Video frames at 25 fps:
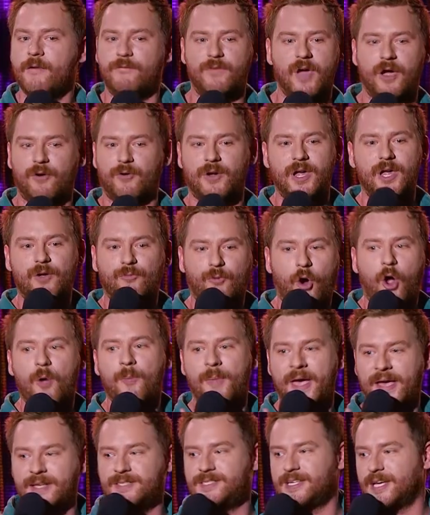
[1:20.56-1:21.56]
very
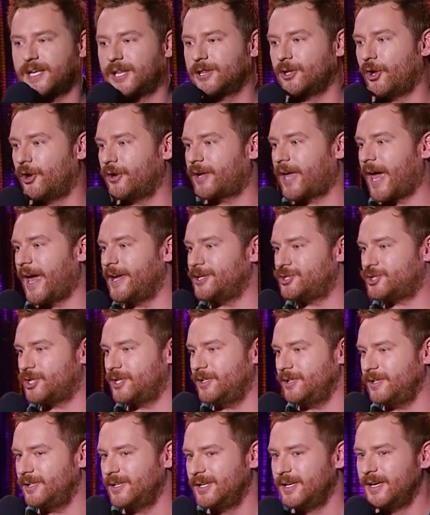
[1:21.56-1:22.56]
romantic
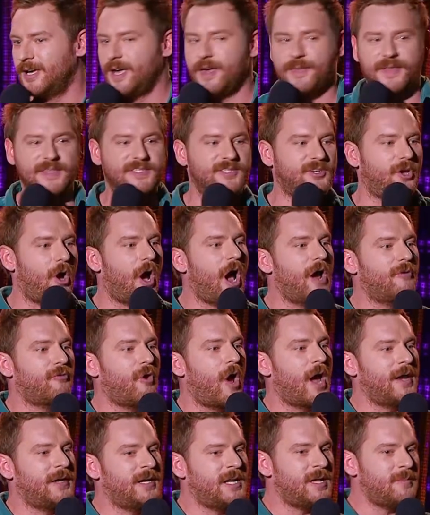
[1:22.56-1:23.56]
location. This guy
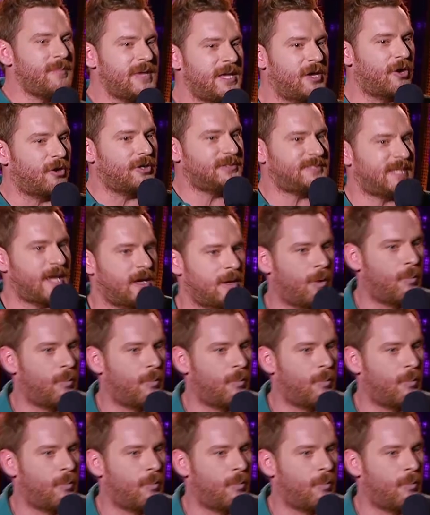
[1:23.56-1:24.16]
right near me got down